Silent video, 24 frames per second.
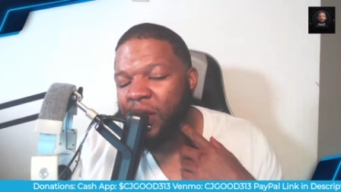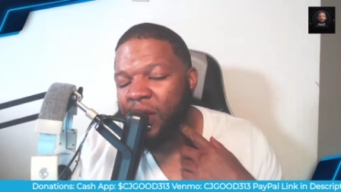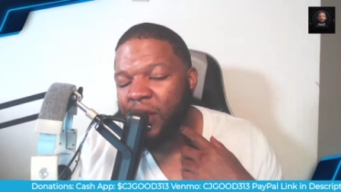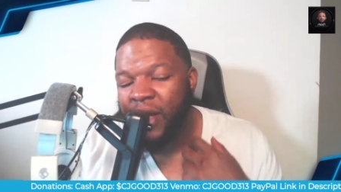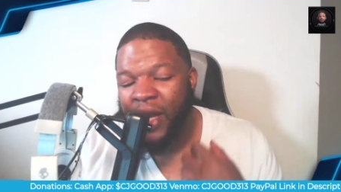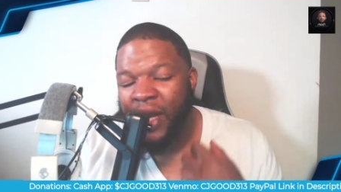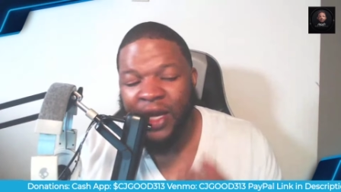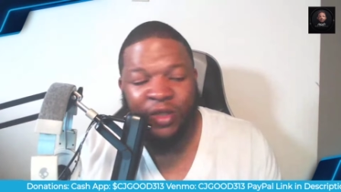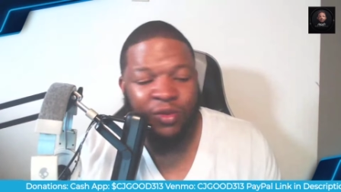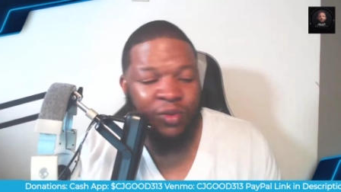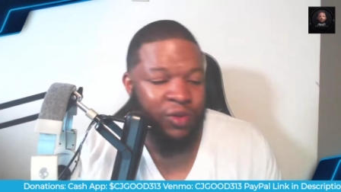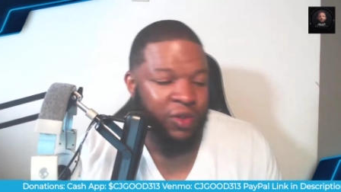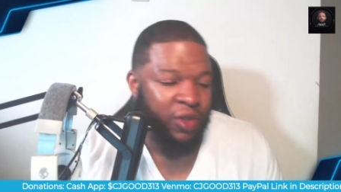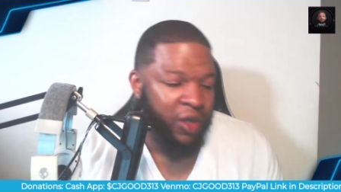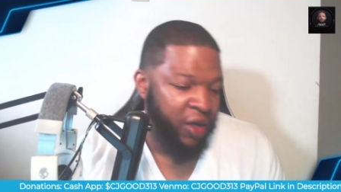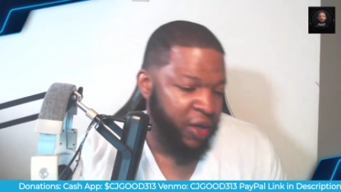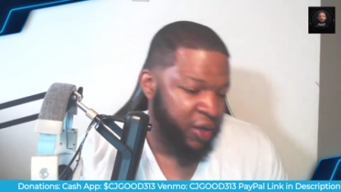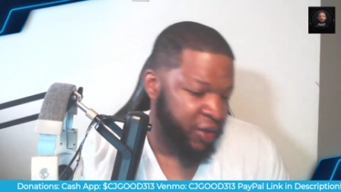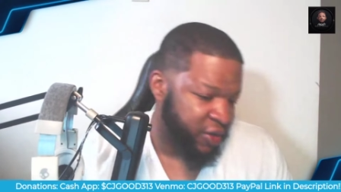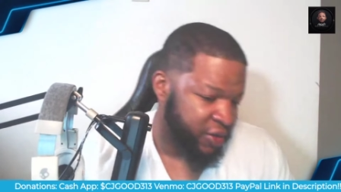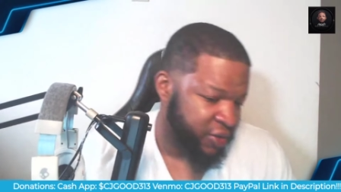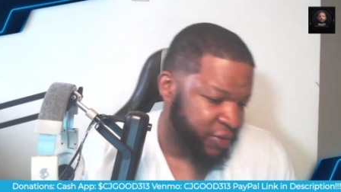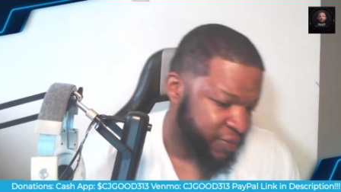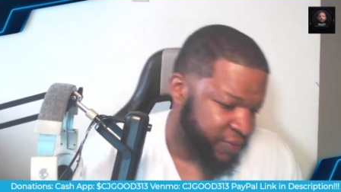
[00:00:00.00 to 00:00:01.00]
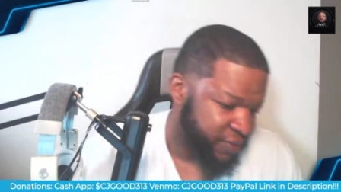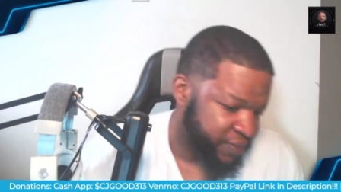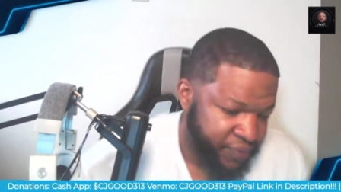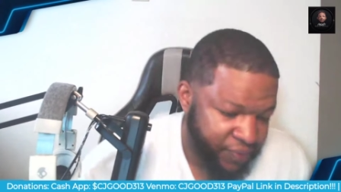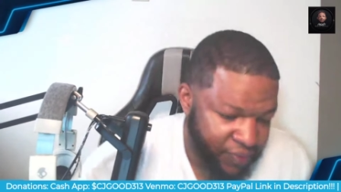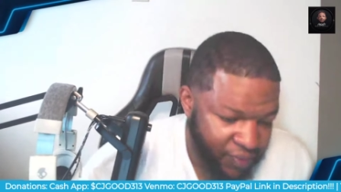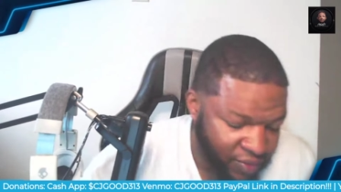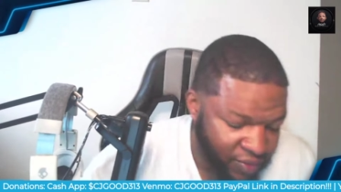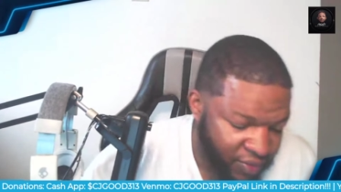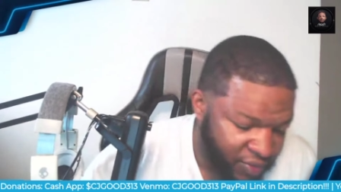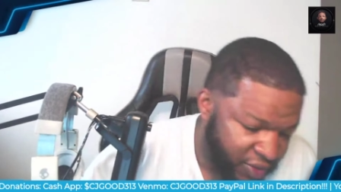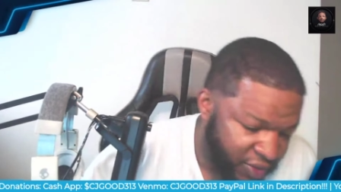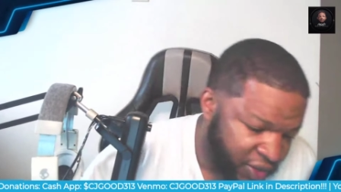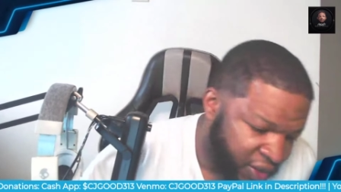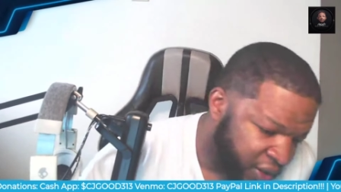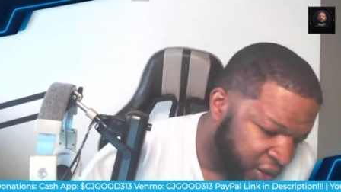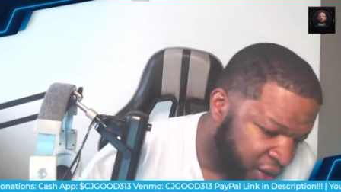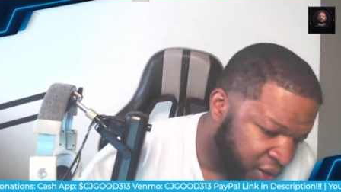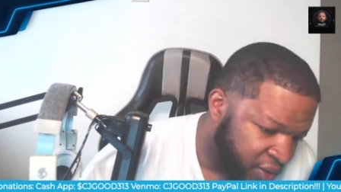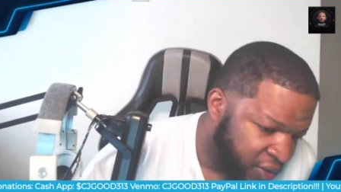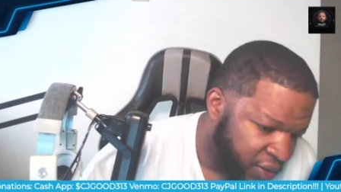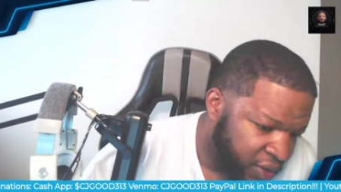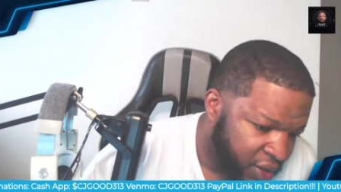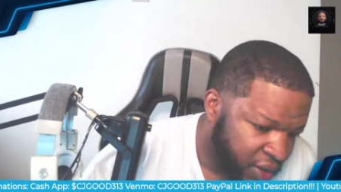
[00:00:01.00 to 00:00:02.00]
That's what's hurting them.
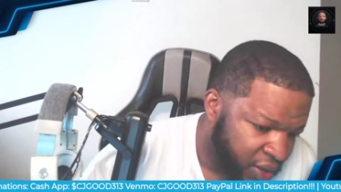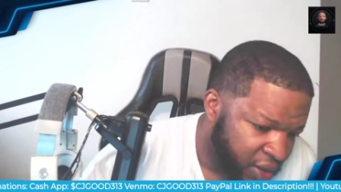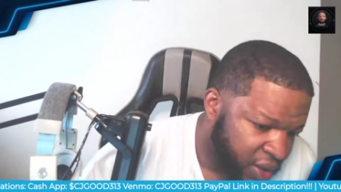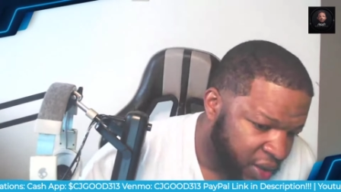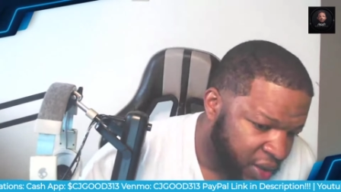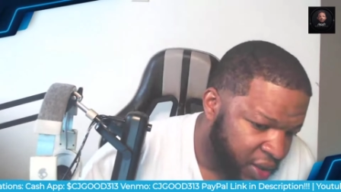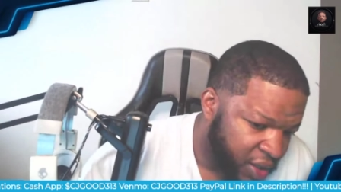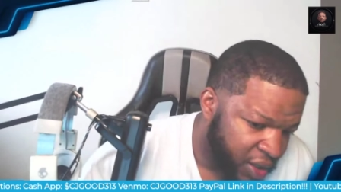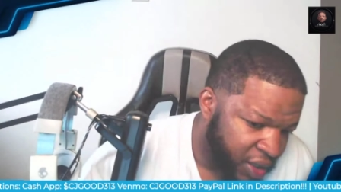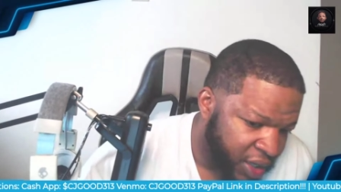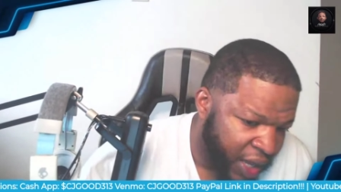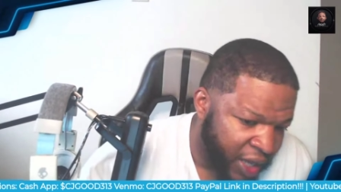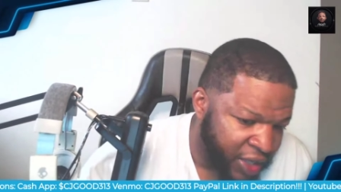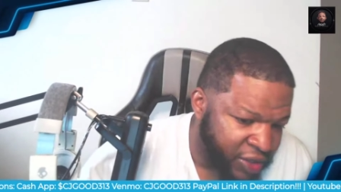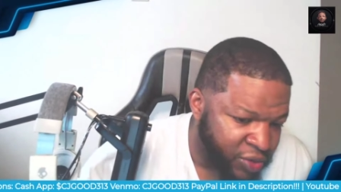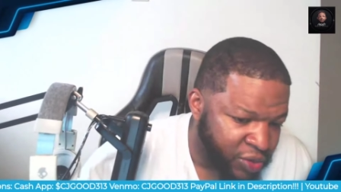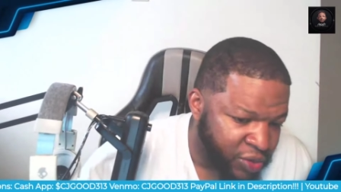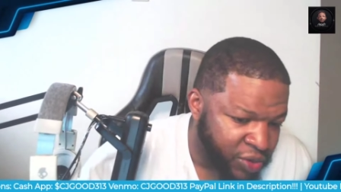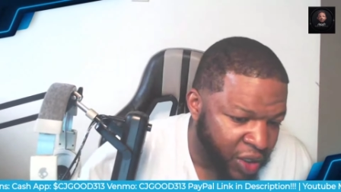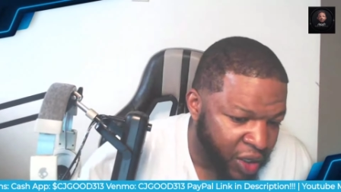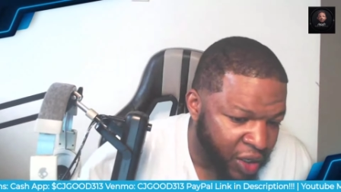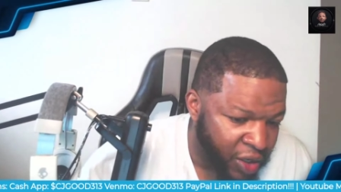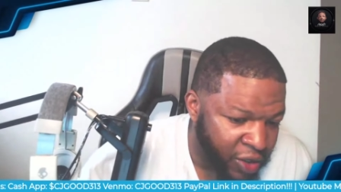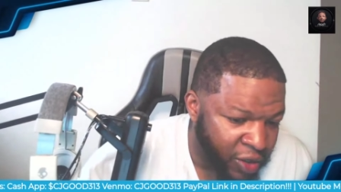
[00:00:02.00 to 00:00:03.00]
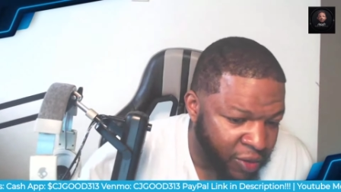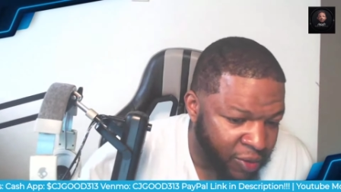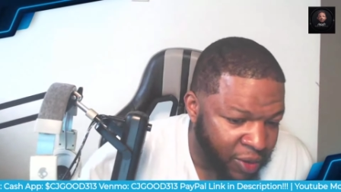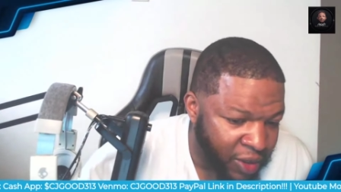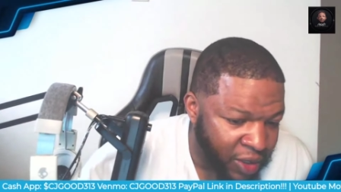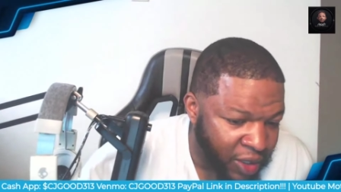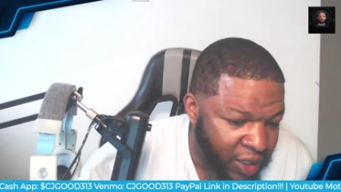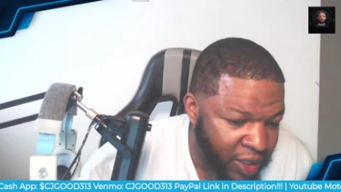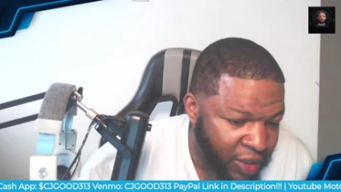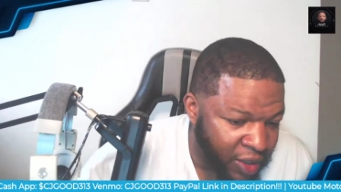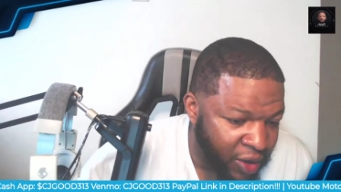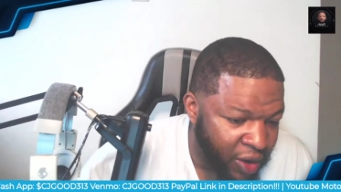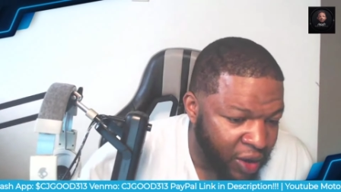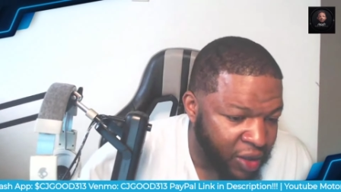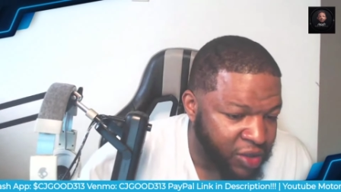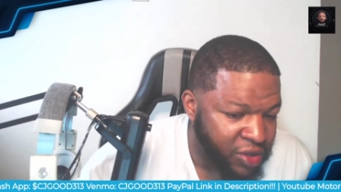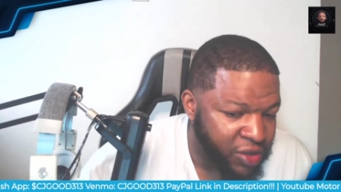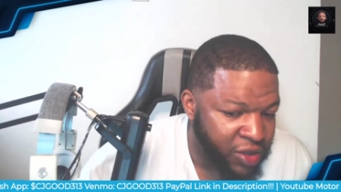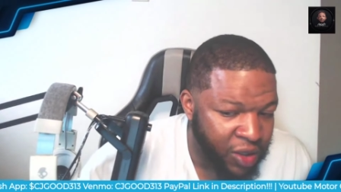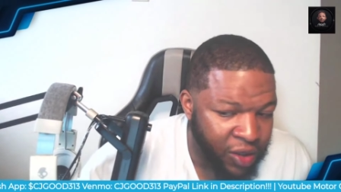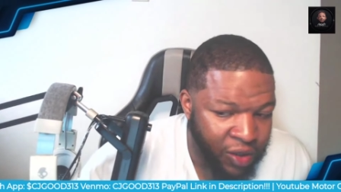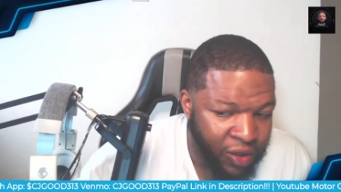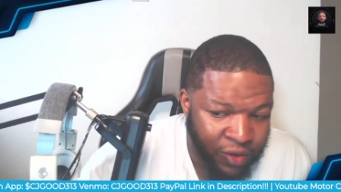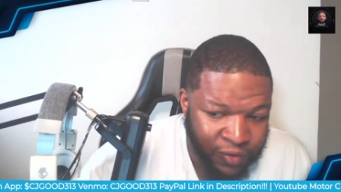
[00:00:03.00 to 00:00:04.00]
You know, that's what's hurting them. And then
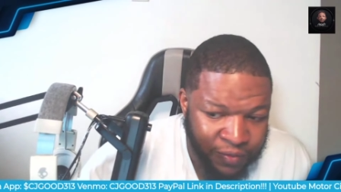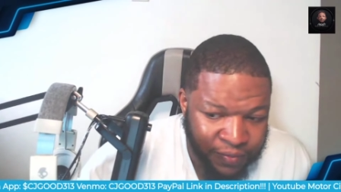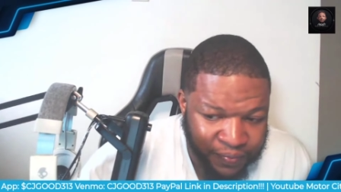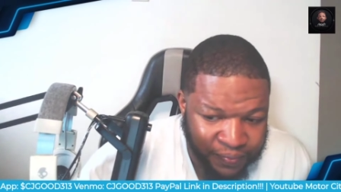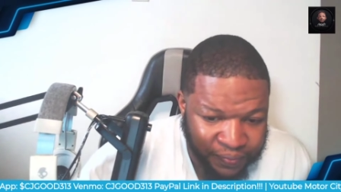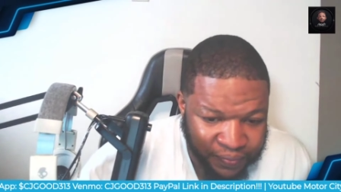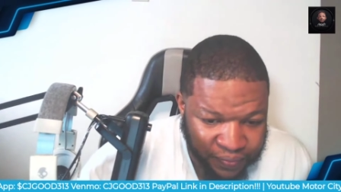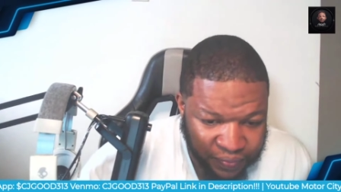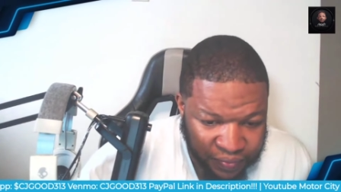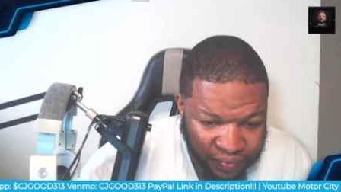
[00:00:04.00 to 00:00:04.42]
also,